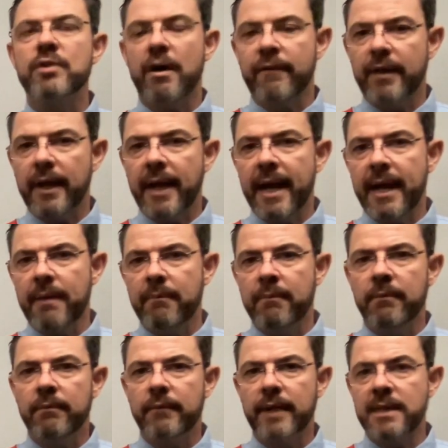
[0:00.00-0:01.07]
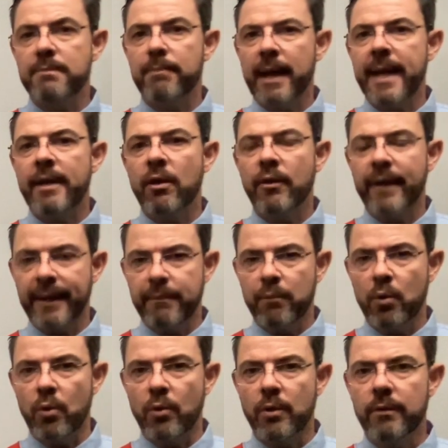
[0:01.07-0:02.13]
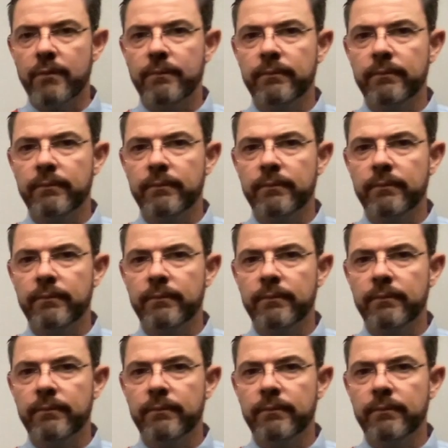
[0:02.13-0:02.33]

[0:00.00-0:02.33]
of the game that's played on that board.